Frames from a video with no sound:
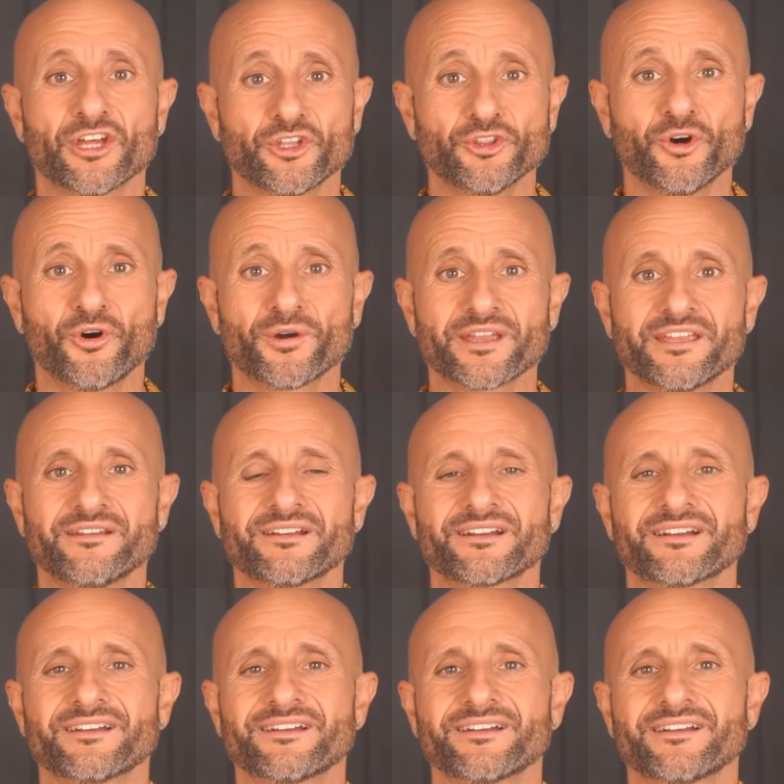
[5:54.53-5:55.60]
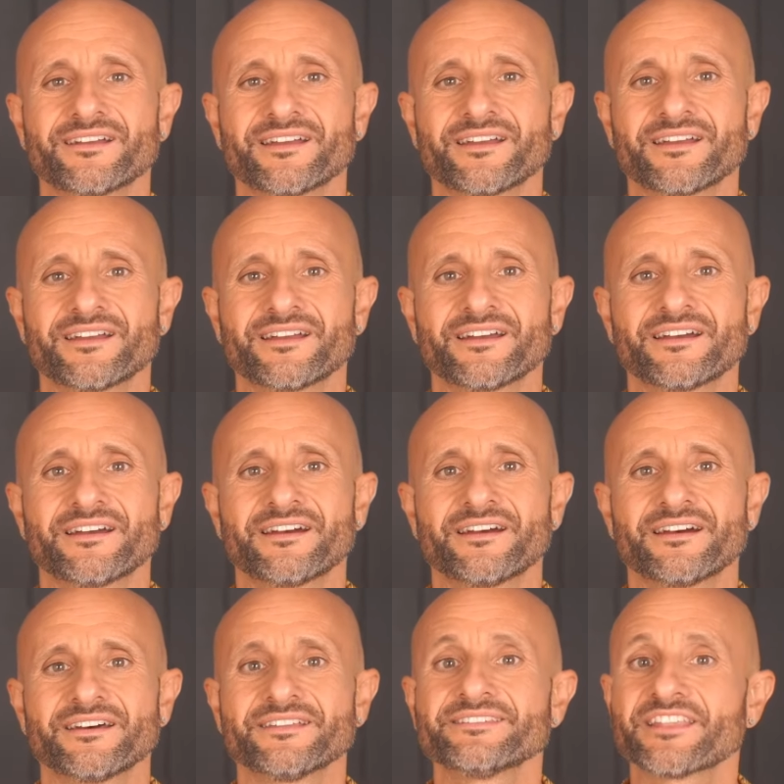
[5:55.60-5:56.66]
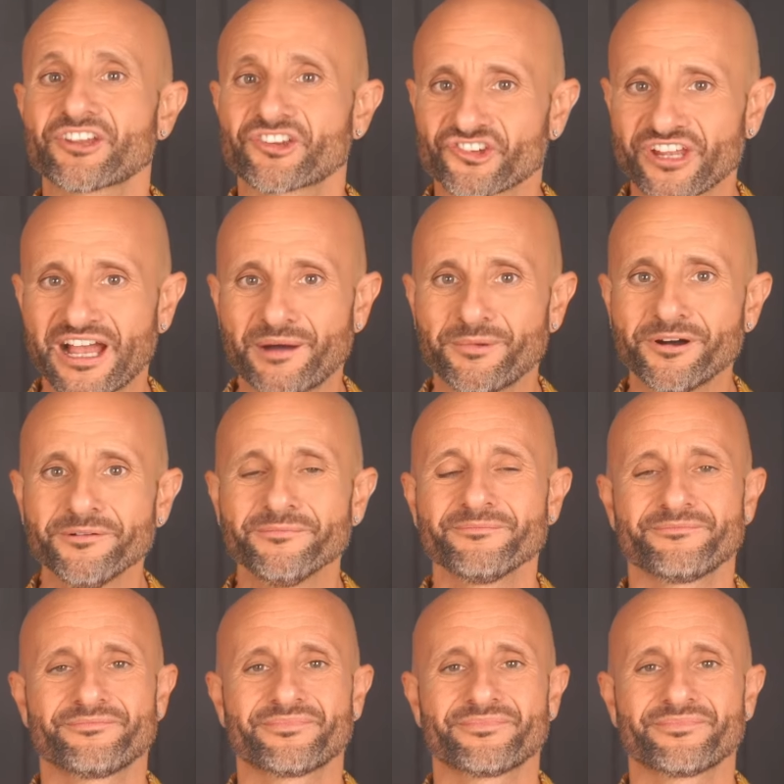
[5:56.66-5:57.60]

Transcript: Noi nasciamo.